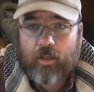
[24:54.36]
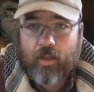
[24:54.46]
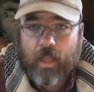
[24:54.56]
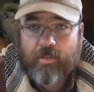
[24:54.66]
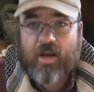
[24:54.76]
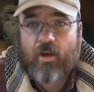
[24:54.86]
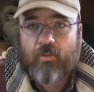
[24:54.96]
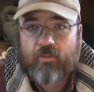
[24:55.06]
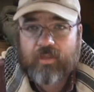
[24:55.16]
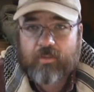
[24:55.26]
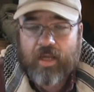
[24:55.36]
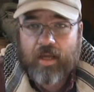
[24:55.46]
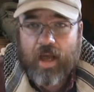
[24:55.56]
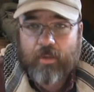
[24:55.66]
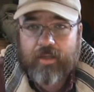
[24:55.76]
let me know. Send me a
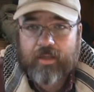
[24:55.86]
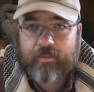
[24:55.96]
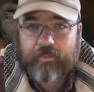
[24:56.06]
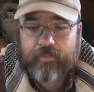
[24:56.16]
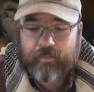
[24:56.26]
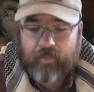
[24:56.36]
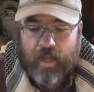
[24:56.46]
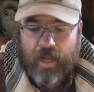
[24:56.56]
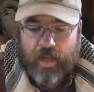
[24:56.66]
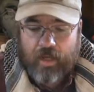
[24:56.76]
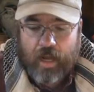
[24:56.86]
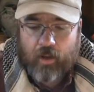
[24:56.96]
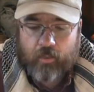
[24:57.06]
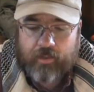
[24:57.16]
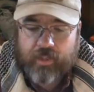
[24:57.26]
comment, and I
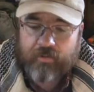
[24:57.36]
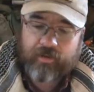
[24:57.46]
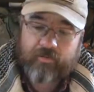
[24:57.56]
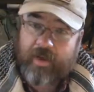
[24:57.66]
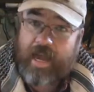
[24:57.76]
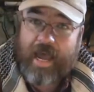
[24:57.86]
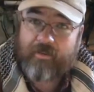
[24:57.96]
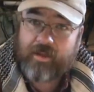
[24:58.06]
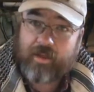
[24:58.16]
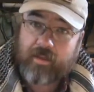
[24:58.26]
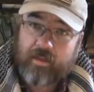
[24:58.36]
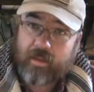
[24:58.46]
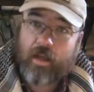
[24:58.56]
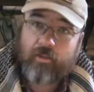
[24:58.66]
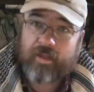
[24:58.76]
will see if I have it,
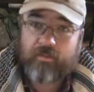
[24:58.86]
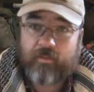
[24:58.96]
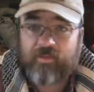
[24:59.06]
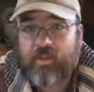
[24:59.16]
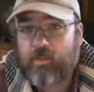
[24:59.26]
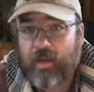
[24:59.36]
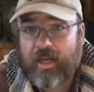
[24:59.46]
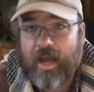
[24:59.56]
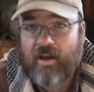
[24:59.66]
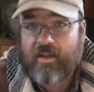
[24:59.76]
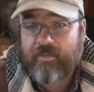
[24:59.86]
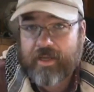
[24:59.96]
I'll definitely bring it out. If I